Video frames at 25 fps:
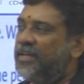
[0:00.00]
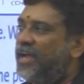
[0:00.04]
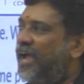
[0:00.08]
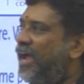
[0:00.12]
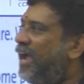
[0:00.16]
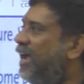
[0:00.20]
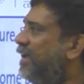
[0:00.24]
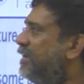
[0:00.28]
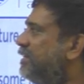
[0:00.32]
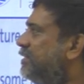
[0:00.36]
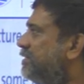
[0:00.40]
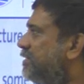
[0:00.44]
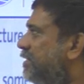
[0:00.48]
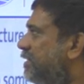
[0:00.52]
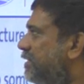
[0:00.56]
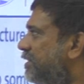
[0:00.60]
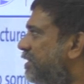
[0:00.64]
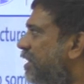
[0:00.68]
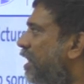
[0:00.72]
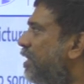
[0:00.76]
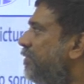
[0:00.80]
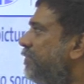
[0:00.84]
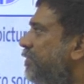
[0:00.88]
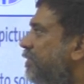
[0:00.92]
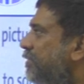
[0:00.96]
And
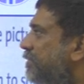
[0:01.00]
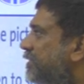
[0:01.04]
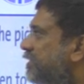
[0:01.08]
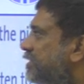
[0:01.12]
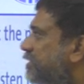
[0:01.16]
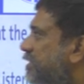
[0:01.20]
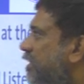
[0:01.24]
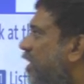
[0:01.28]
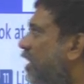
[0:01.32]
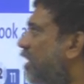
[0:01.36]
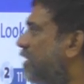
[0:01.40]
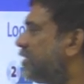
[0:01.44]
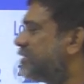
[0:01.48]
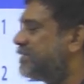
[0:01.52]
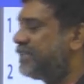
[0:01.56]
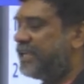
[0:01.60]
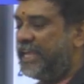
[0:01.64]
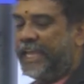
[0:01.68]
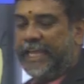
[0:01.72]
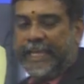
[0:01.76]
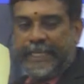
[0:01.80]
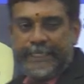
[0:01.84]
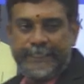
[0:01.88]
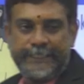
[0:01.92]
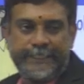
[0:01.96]
now your task
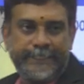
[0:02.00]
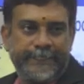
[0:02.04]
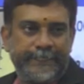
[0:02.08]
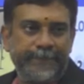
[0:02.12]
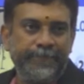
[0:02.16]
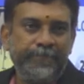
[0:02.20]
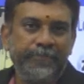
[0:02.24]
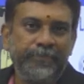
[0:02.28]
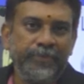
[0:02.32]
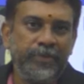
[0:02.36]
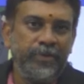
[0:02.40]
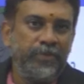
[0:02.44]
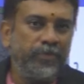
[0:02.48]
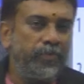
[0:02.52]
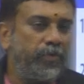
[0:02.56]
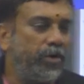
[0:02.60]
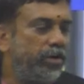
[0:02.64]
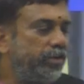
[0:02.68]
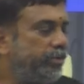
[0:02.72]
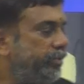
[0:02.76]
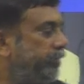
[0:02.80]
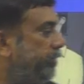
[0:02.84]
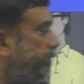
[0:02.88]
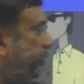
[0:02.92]
is, what